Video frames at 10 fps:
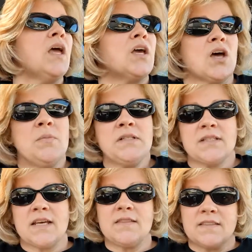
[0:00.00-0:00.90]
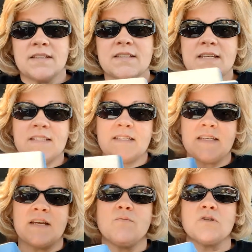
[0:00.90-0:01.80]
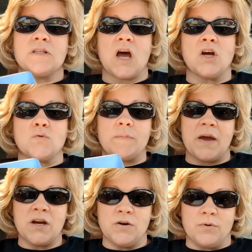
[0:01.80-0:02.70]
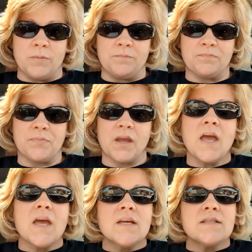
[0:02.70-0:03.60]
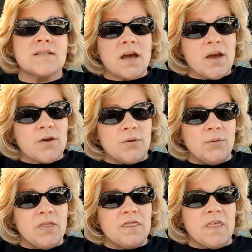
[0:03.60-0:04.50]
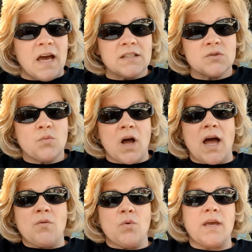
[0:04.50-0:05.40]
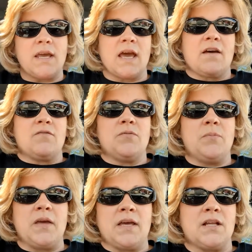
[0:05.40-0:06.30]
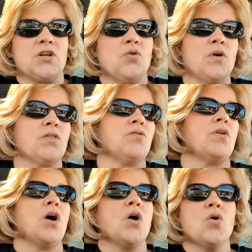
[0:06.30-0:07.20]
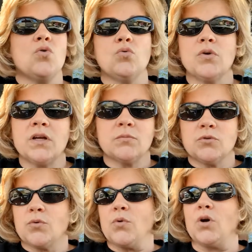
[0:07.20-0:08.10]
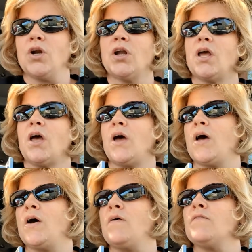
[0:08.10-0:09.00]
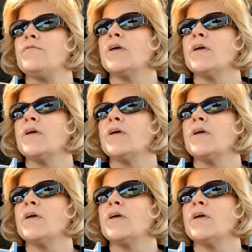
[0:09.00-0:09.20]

Cummins said that this ECM was non-repairable. So that's why we have been going through the whole rigmarole of